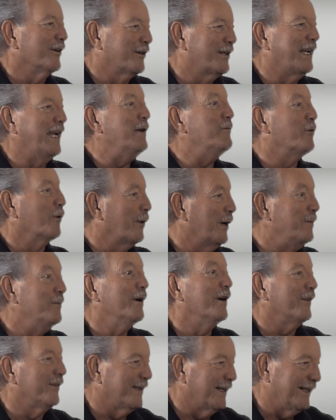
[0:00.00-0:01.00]
Or keep
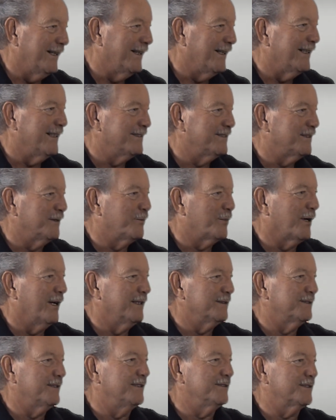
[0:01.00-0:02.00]
rebuilding it as the
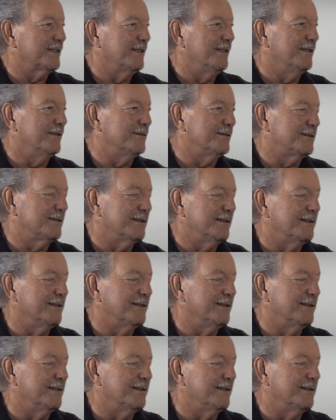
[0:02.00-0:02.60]
process goes.